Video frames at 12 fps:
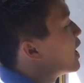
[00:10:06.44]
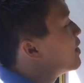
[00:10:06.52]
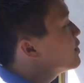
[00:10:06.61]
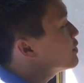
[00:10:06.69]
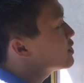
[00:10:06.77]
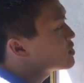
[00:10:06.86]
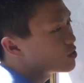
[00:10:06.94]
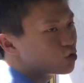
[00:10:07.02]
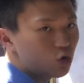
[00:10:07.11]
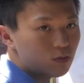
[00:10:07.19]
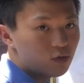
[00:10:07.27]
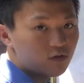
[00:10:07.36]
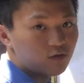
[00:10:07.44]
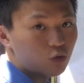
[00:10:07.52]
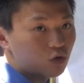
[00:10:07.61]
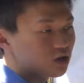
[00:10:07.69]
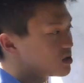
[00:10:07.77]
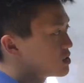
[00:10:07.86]
And then there's a normal
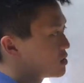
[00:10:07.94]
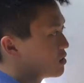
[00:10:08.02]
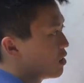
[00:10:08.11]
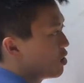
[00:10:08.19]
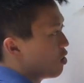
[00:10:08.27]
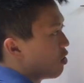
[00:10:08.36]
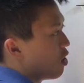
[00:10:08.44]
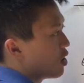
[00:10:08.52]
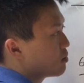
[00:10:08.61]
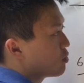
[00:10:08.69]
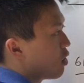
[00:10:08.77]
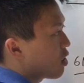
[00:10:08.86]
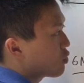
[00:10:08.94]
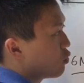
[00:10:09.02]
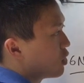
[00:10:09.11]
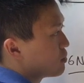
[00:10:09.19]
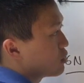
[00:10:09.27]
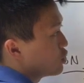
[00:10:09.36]
force on block
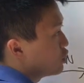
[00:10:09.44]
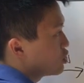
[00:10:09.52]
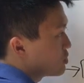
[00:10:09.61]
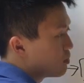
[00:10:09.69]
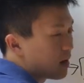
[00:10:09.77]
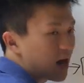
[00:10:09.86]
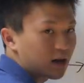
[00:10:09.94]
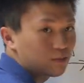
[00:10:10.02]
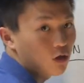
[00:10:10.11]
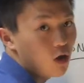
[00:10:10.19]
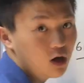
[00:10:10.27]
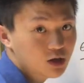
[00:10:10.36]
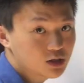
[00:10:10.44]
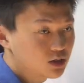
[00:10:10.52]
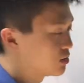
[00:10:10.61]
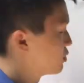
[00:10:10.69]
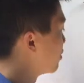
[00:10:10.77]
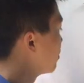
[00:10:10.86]
1 produced by block
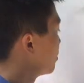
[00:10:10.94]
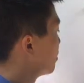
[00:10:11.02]
2.